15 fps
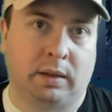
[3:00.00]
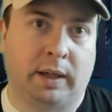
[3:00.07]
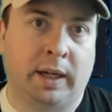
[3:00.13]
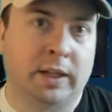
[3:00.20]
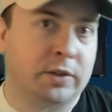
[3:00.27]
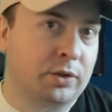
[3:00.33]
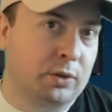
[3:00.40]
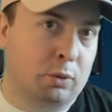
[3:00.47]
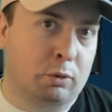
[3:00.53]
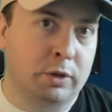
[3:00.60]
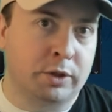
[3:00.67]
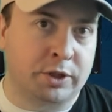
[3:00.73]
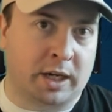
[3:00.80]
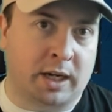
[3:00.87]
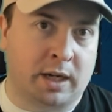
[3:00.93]
Its core
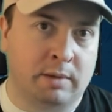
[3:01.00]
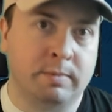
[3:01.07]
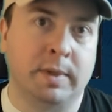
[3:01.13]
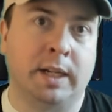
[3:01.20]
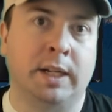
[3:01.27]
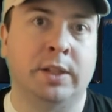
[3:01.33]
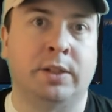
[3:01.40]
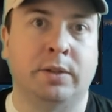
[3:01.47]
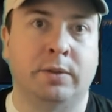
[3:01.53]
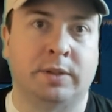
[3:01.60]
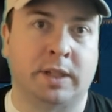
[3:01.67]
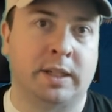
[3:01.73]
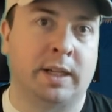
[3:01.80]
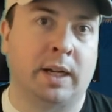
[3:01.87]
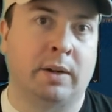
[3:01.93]
job is to
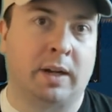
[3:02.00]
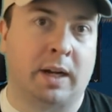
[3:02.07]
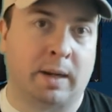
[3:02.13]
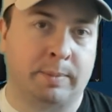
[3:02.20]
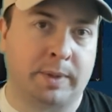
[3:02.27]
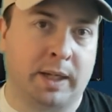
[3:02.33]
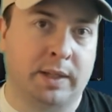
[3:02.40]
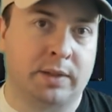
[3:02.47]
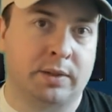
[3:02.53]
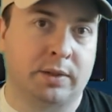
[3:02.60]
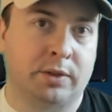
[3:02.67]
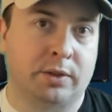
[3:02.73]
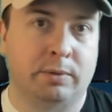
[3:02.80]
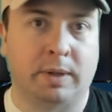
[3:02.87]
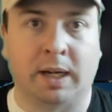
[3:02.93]
send out updates
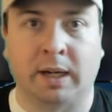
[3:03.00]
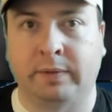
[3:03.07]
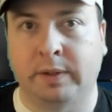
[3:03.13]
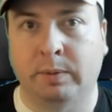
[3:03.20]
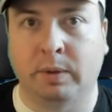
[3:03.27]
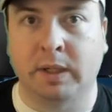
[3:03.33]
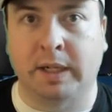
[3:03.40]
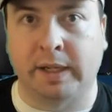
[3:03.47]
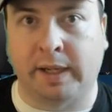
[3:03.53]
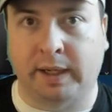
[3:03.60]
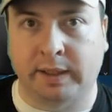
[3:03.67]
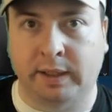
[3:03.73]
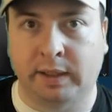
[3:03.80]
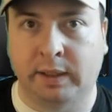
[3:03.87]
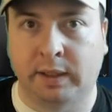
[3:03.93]
to everyone
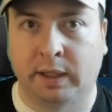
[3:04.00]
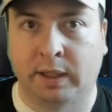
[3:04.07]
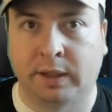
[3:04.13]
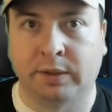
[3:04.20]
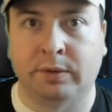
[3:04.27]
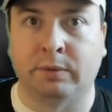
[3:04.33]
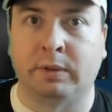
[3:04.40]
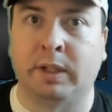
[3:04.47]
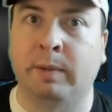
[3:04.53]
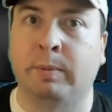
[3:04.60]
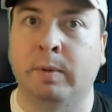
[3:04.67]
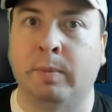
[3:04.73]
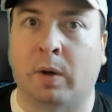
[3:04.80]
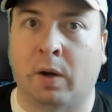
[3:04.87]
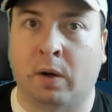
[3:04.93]
connected to keep
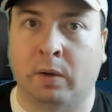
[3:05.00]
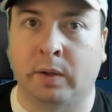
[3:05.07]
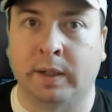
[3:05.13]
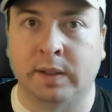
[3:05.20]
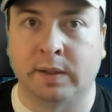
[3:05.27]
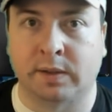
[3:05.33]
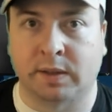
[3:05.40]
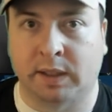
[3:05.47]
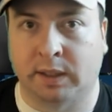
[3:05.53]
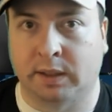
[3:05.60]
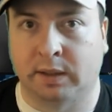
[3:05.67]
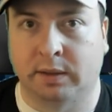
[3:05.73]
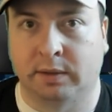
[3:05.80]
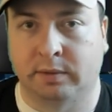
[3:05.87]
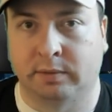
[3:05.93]
them all in sync.
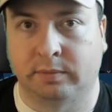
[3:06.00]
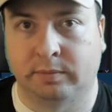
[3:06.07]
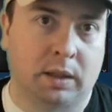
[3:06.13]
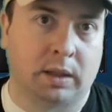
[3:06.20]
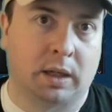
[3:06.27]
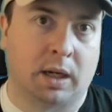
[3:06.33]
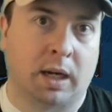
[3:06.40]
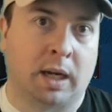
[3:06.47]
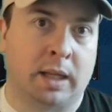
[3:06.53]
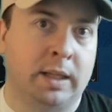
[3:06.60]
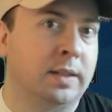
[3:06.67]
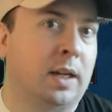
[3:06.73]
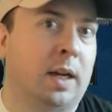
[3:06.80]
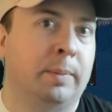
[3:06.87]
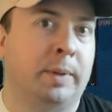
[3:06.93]
And
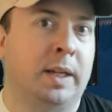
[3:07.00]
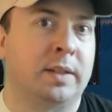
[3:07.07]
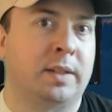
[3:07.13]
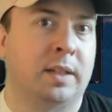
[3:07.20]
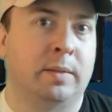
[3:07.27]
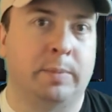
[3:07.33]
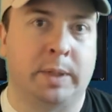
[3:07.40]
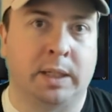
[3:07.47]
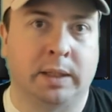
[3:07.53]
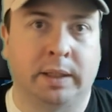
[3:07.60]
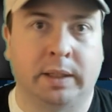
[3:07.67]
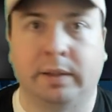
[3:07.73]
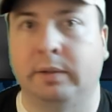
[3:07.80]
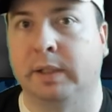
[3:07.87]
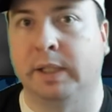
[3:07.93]
these updates can be
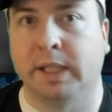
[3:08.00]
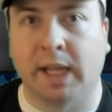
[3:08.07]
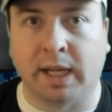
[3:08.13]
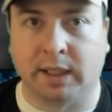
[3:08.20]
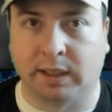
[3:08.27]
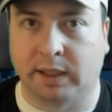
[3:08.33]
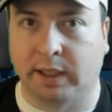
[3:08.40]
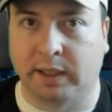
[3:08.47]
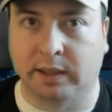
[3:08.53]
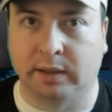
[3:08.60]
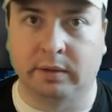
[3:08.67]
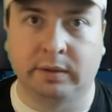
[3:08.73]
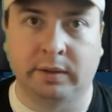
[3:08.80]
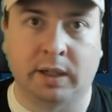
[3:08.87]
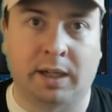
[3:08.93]
literally anything:
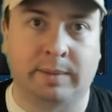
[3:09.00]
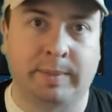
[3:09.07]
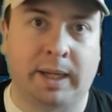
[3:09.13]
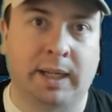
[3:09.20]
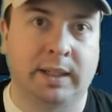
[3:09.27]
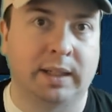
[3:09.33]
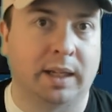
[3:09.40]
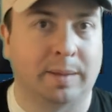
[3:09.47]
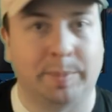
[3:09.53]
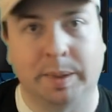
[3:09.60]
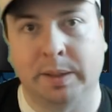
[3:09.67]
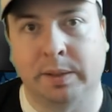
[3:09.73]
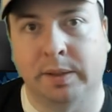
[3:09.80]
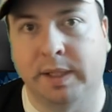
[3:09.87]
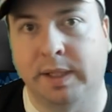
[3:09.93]
combat,
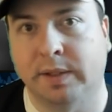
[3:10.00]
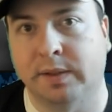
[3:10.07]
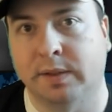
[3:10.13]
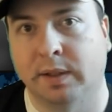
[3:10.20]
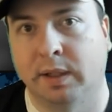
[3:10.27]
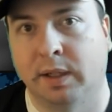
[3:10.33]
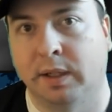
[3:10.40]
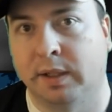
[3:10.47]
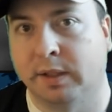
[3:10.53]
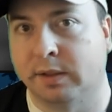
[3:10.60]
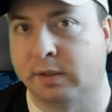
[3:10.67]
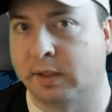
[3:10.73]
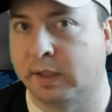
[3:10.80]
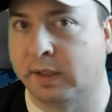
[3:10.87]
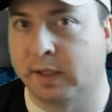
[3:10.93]
abilities,
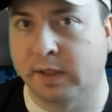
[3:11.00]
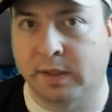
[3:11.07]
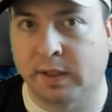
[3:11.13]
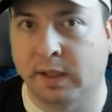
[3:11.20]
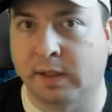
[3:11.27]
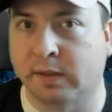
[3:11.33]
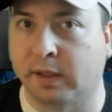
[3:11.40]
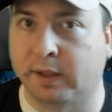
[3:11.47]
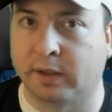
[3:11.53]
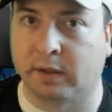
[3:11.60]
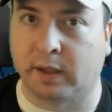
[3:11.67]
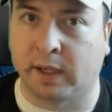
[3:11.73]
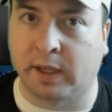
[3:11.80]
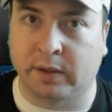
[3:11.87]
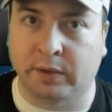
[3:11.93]
statistics like your
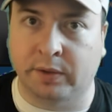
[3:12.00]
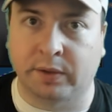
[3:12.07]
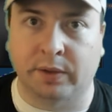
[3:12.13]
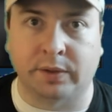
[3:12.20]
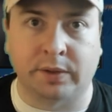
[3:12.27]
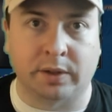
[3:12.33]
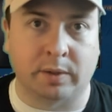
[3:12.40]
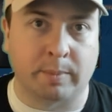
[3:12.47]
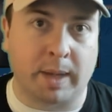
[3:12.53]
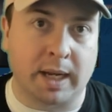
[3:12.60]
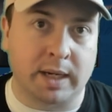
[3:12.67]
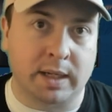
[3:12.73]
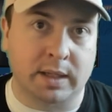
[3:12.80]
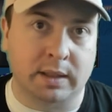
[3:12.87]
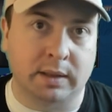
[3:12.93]
health, your
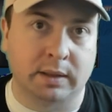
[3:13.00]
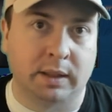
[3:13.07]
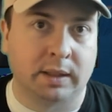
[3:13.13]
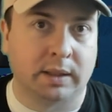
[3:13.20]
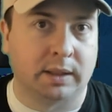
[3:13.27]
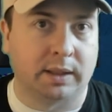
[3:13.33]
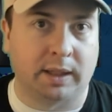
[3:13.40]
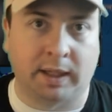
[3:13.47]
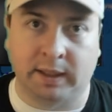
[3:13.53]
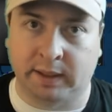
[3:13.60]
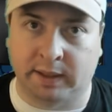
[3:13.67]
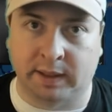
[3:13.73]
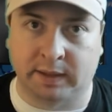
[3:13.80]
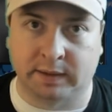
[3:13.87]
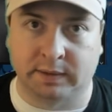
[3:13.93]
mana,
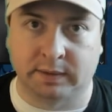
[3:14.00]
anything.